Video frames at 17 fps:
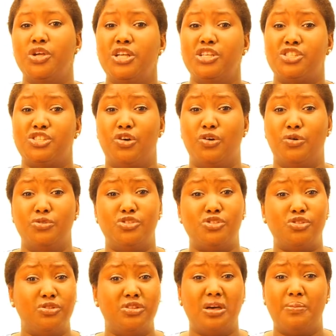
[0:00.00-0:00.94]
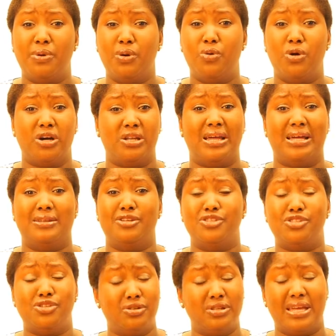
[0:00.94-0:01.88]
So tool number 1, and the
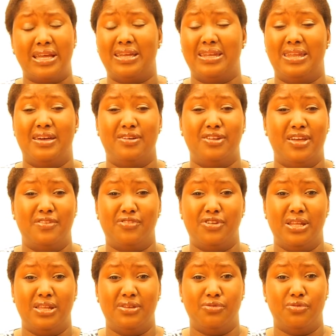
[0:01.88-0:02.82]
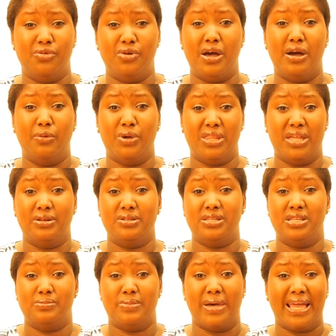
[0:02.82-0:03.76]
tool I can never live without,
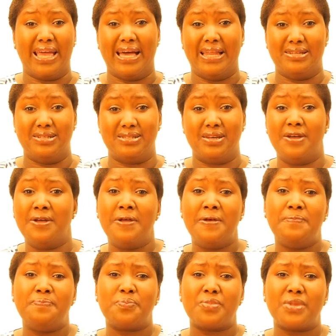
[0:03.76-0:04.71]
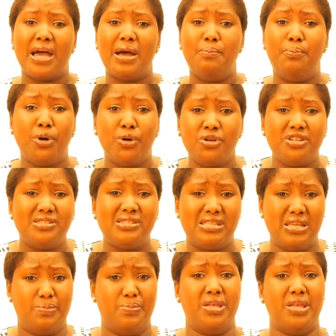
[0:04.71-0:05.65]
is my calendar. A bonus
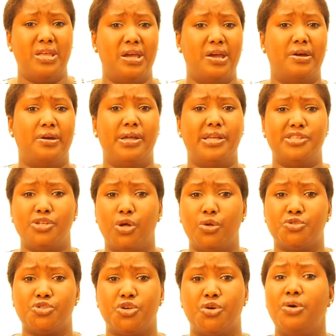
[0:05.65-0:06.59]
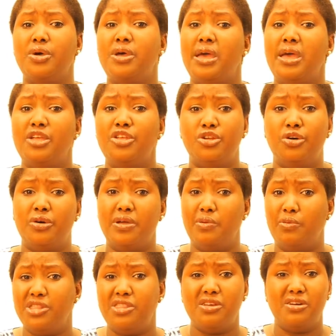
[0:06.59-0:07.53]
tip here is also,
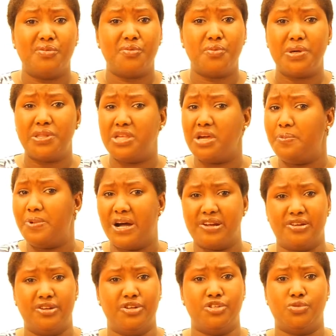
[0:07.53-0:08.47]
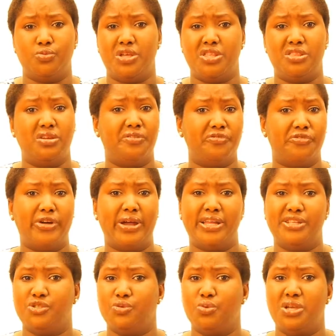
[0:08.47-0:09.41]
with your partners, with your
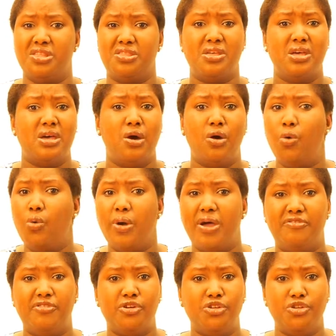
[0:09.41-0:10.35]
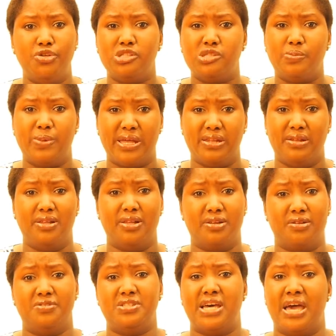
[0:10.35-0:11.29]
friends, with whoever you spend a
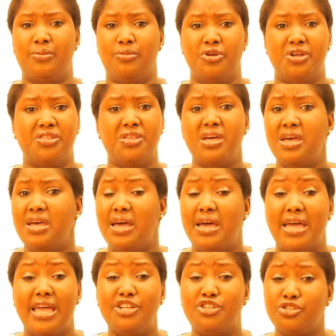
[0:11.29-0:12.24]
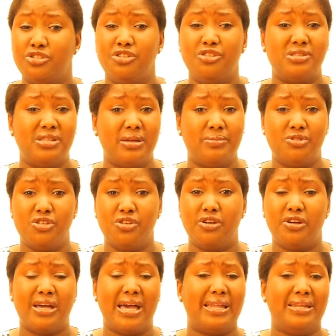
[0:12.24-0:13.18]
lot of time with, introduce them to
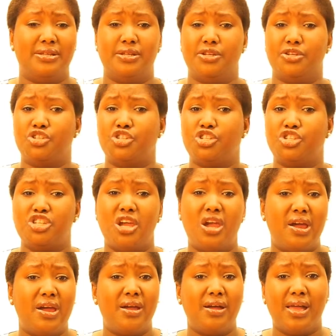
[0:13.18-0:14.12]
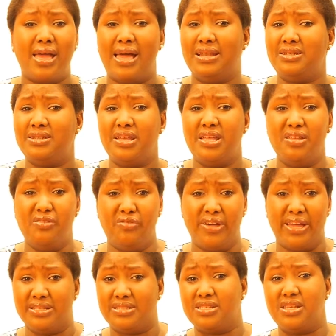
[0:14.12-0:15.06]
your calendar, share calendar
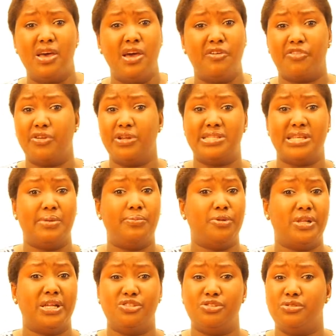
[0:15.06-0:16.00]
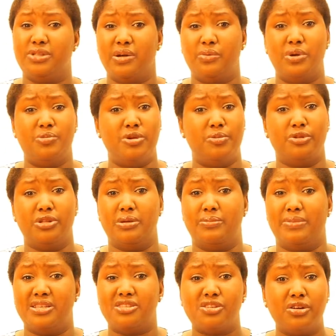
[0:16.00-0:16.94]
events. For example, I do that with people in
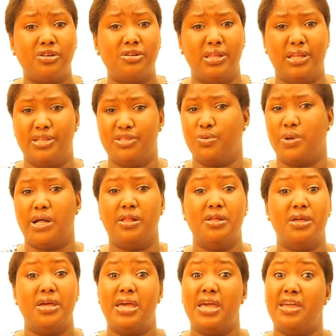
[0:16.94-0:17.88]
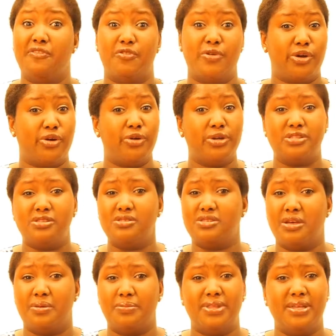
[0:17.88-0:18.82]
my circle as well. If we're going to
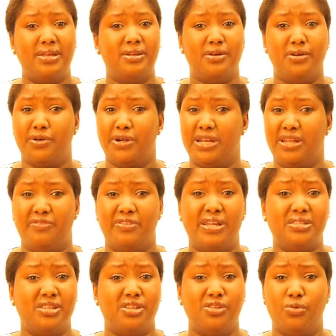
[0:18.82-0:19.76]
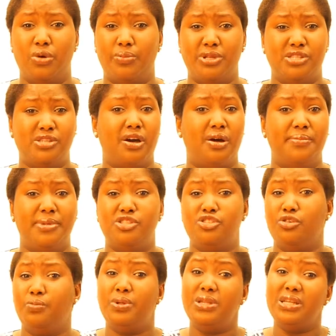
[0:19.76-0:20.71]
something or an event that you want me to commit
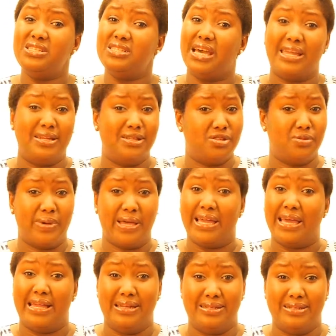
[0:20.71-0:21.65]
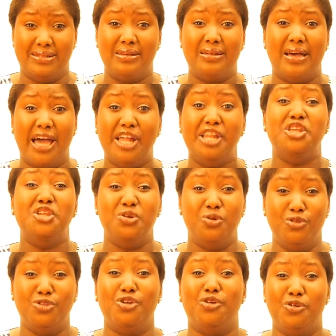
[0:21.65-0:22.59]
to, please add it to my calendar and you
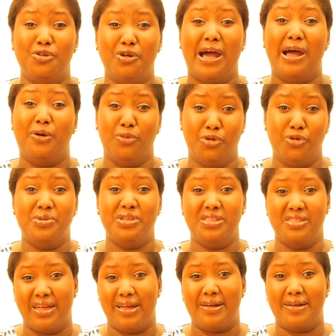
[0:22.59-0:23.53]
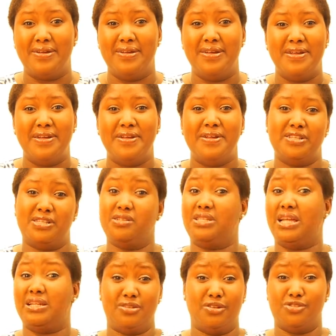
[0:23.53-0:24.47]
will know I will be there. So
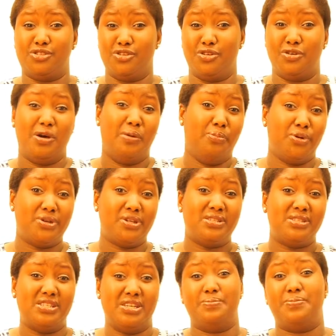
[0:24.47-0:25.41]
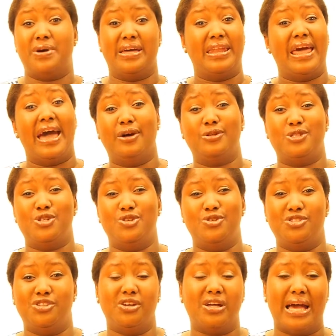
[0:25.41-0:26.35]
that's also a bonus tip on how to
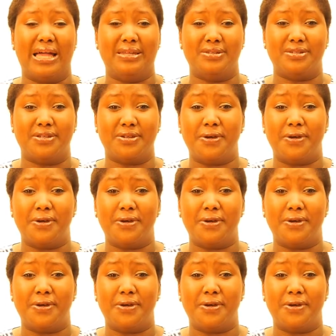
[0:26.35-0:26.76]
use your calendar.